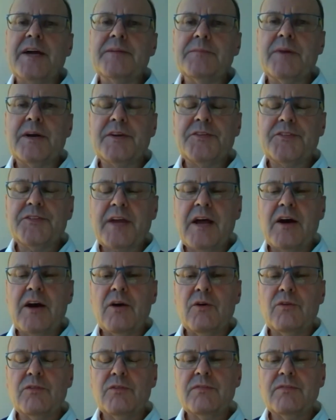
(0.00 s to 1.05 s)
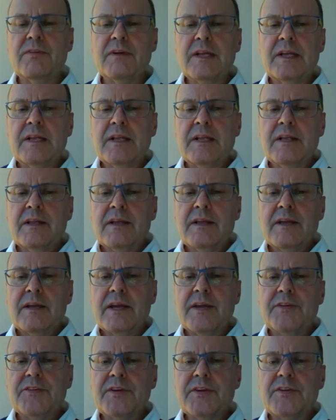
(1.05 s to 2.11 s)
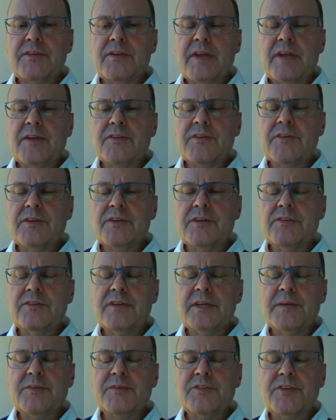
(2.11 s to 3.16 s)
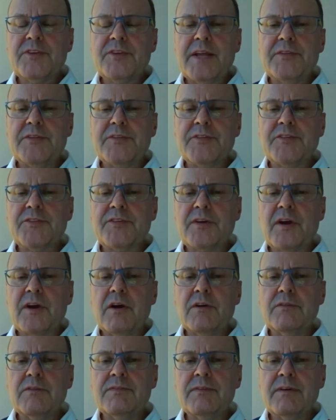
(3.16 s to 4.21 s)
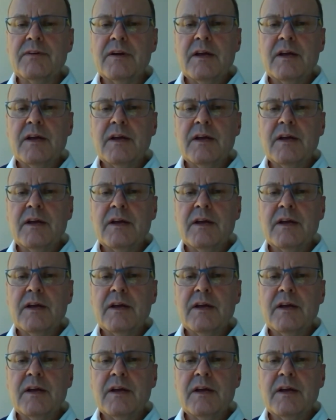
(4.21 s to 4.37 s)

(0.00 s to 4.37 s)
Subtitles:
myself is a deep sense of,